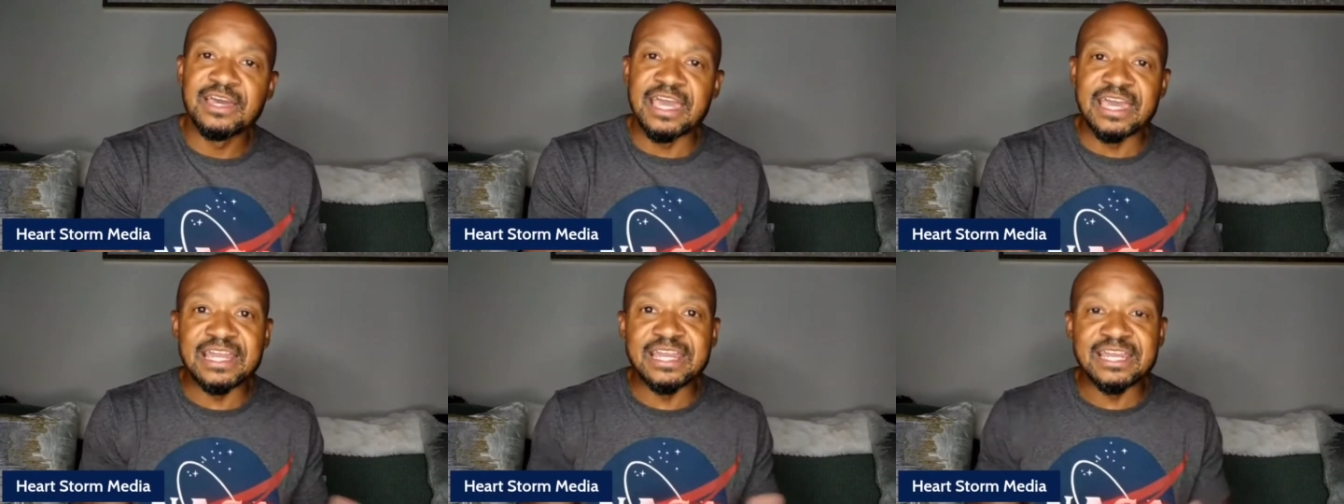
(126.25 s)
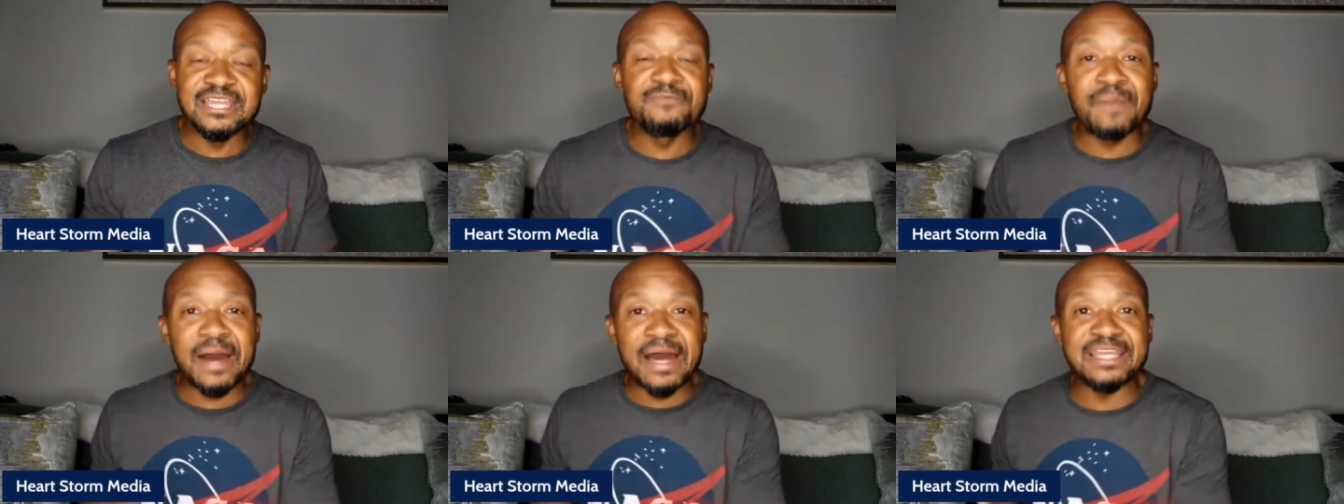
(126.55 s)
And
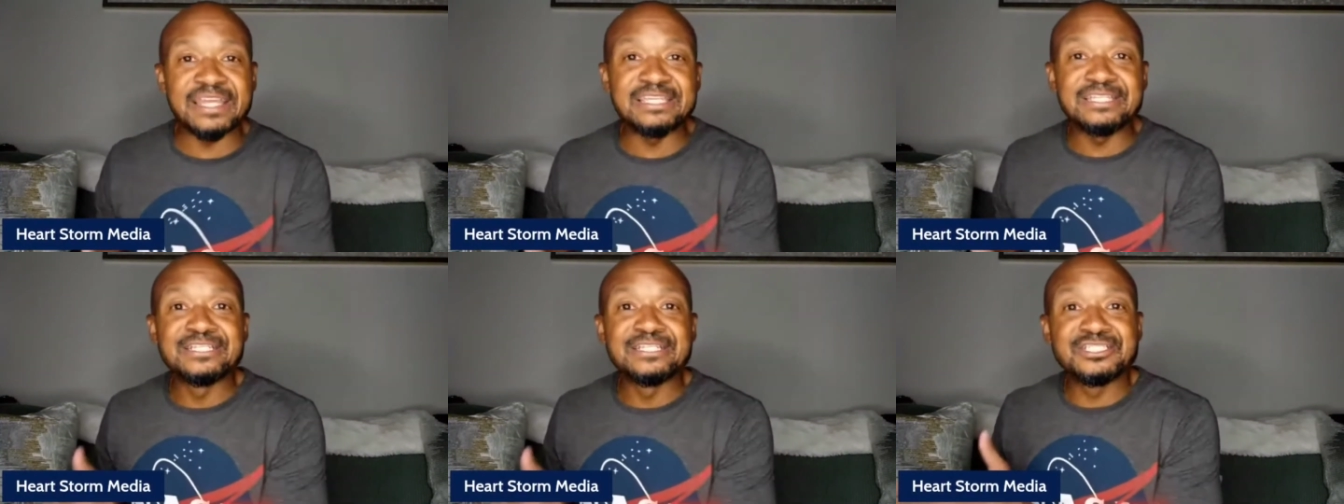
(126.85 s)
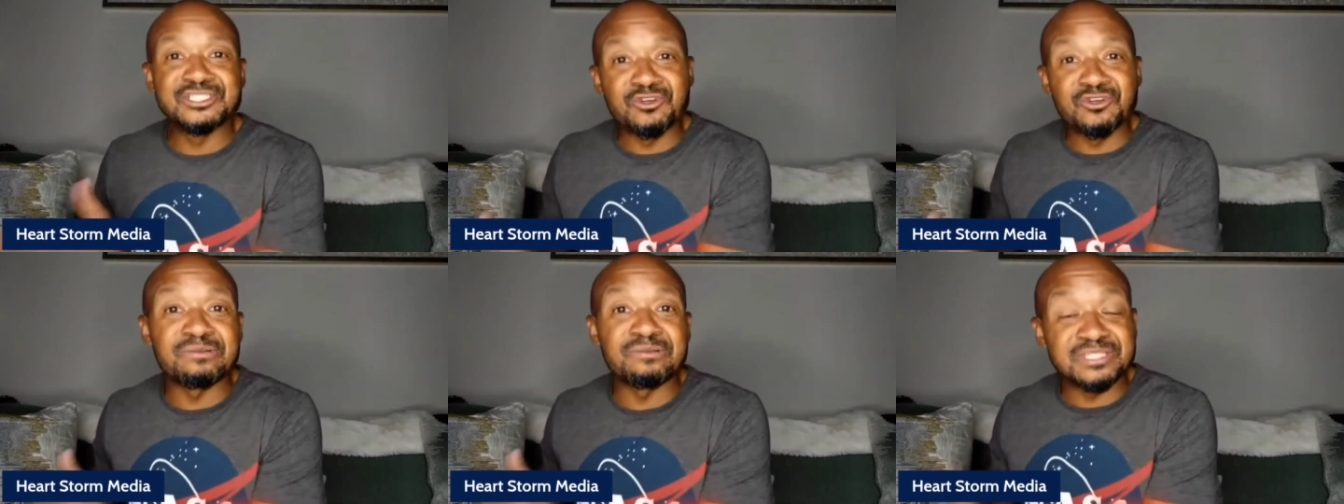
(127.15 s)
anybody
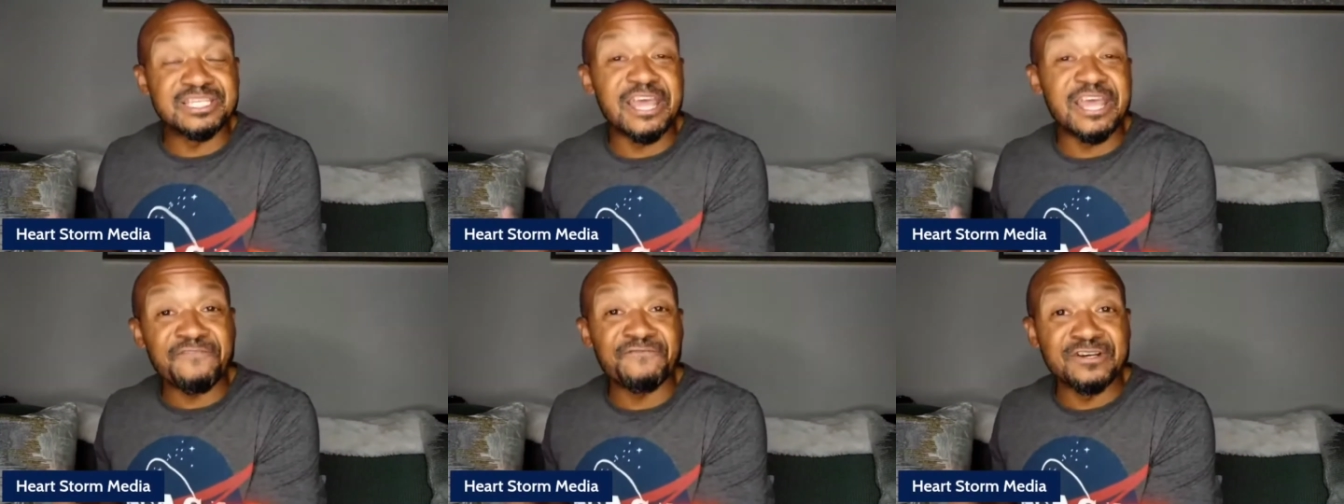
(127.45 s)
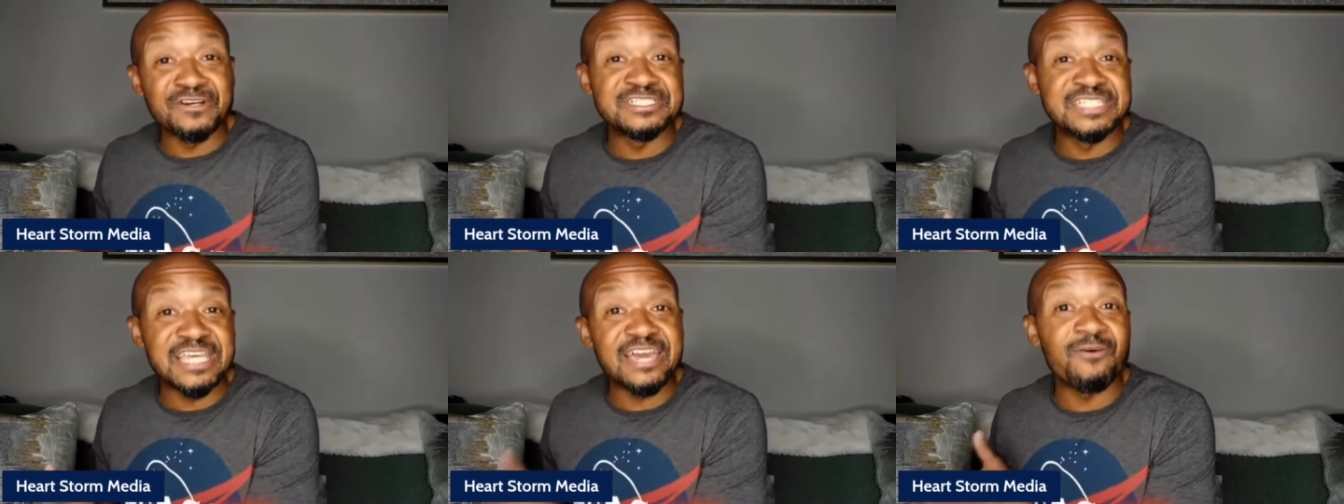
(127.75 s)
showing up to their
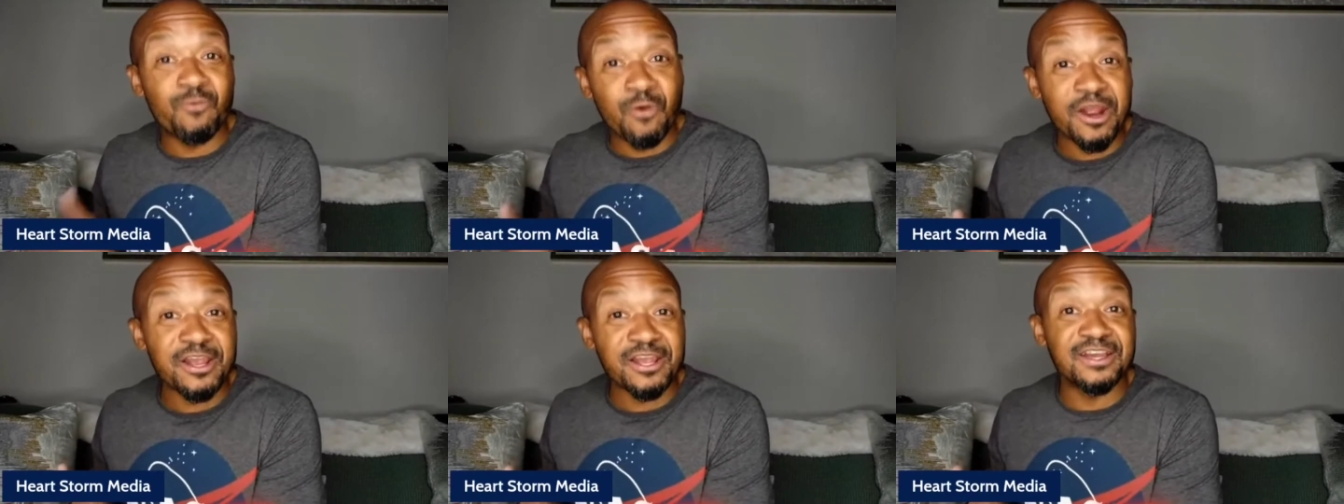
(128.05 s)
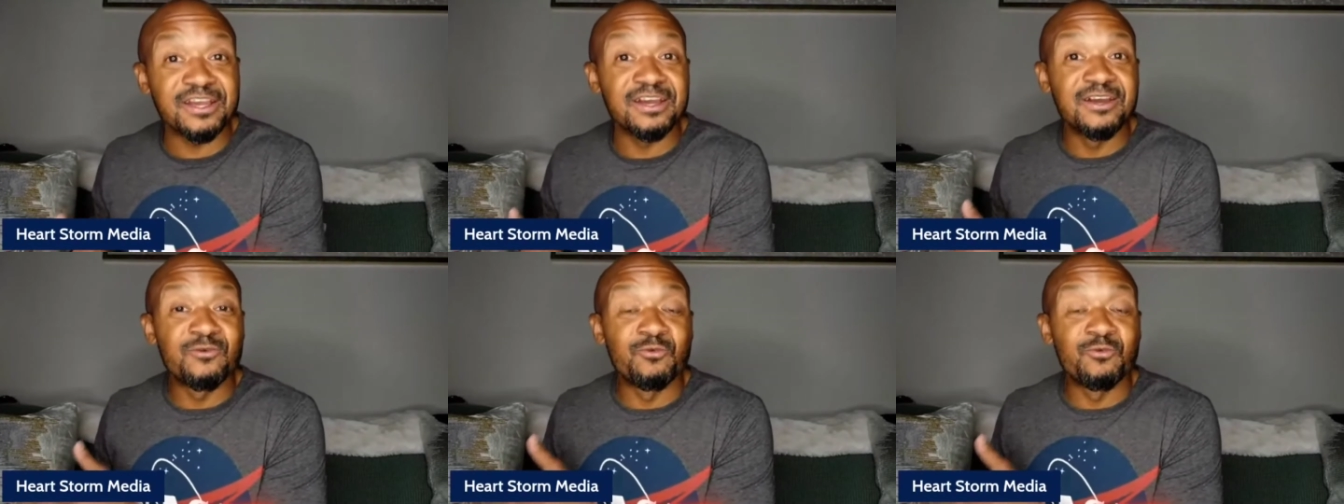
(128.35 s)
first day at work